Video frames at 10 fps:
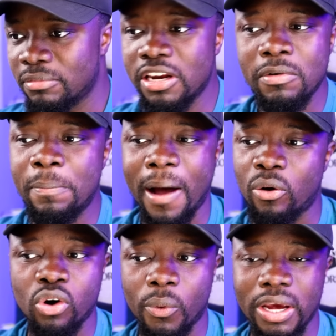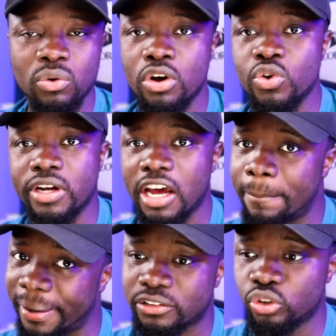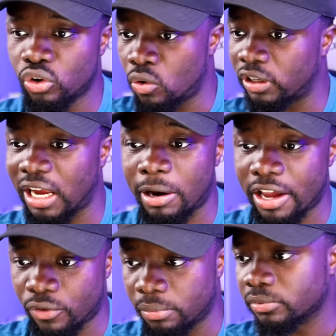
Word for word: Minimum Pakura way in the UK, but you know what they are,